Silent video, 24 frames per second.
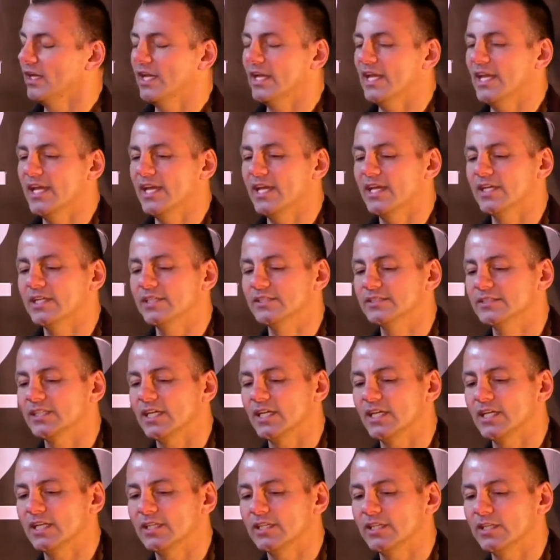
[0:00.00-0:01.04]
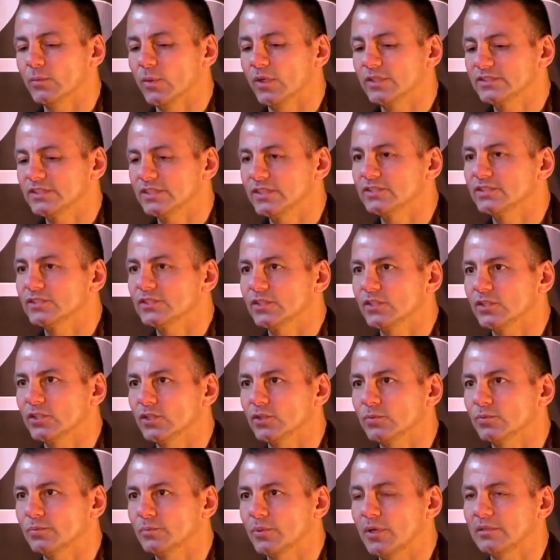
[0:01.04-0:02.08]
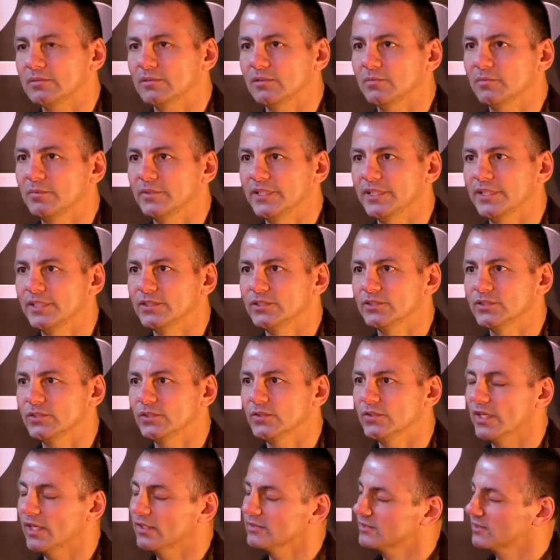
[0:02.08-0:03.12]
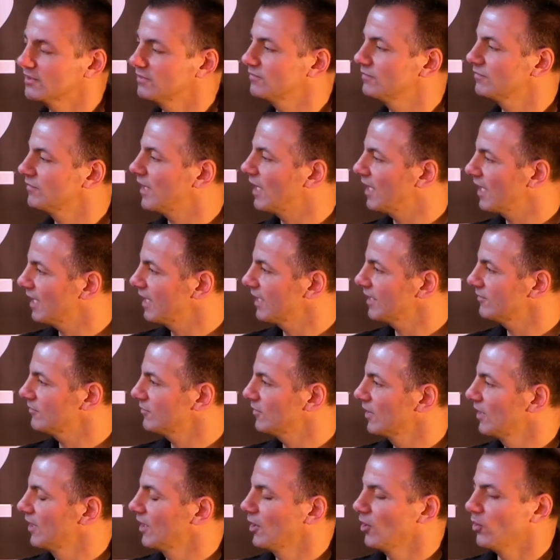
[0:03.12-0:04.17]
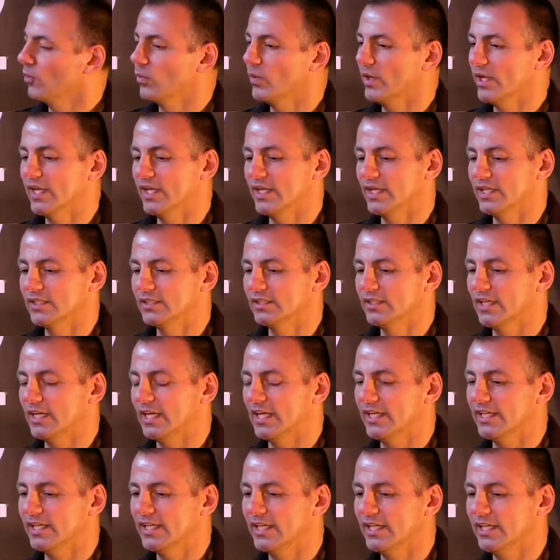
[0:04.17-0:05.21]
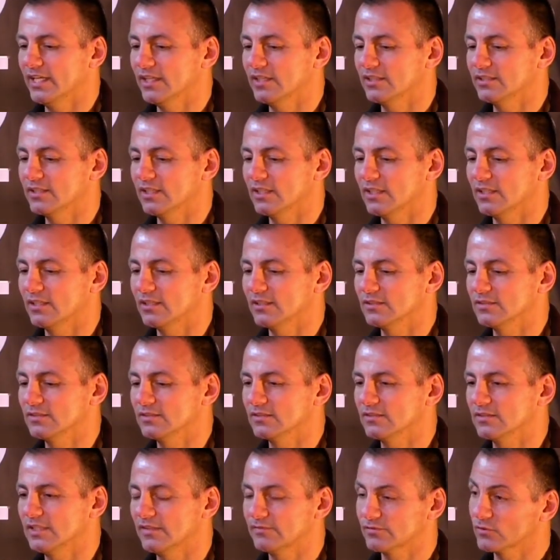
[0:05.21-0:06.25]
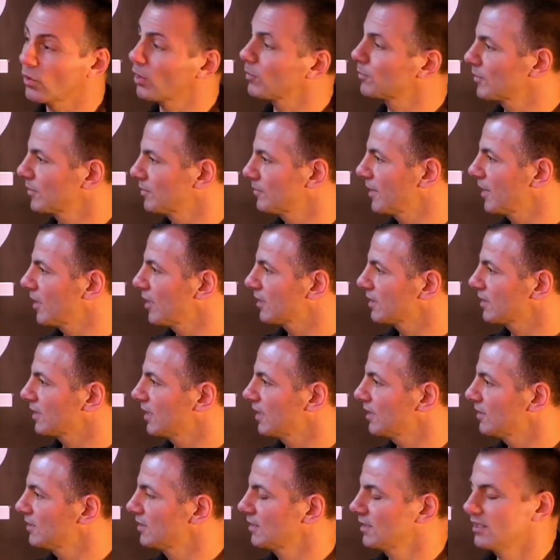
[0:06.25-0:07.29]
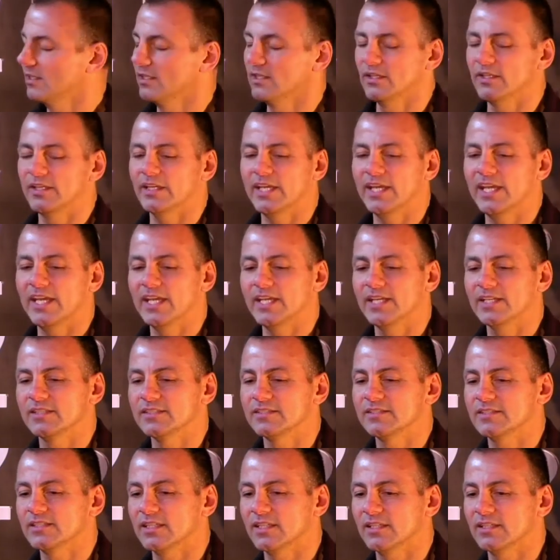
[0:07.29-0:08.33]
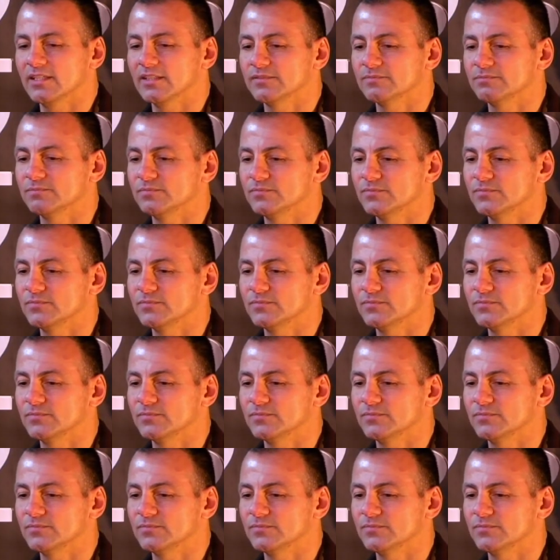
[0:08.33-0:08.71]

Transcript: And uh, it wasn't until probably 2005 when I had uh, left corporate America and uh,